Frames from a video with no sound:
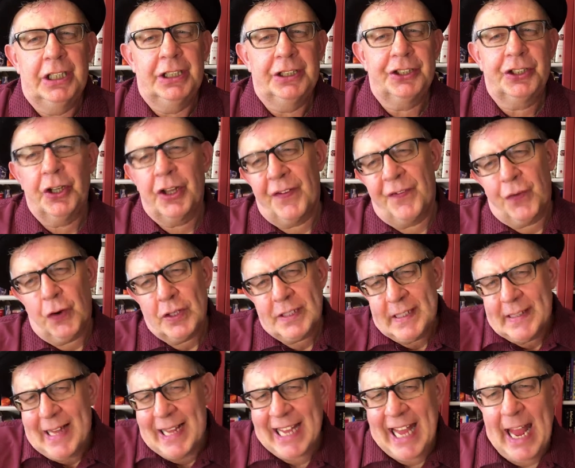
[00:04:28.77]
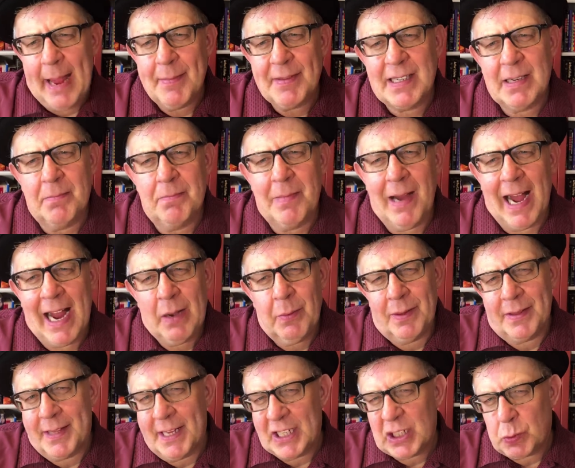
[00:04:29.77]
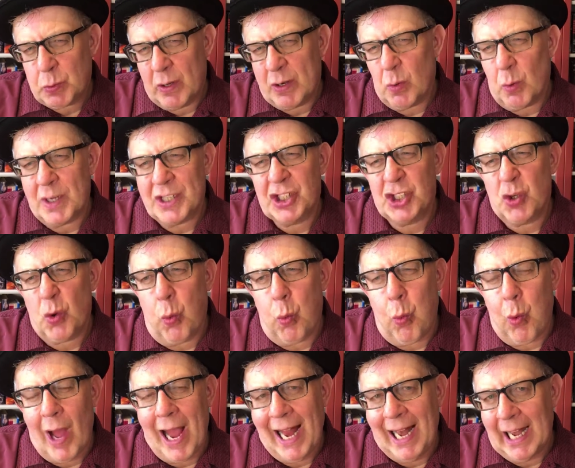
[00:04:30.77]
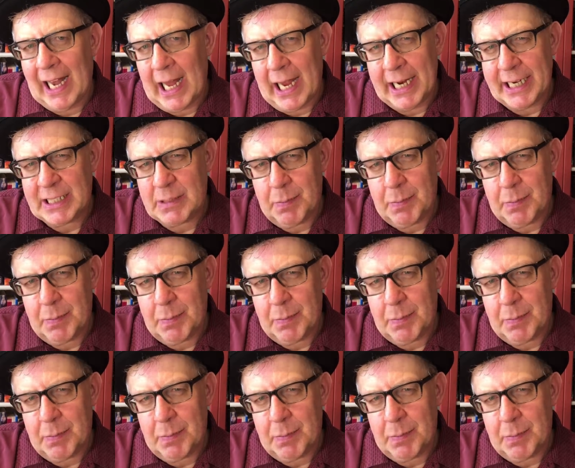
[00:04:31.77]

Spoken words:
So the first thing that came to mind with this one was Twilight,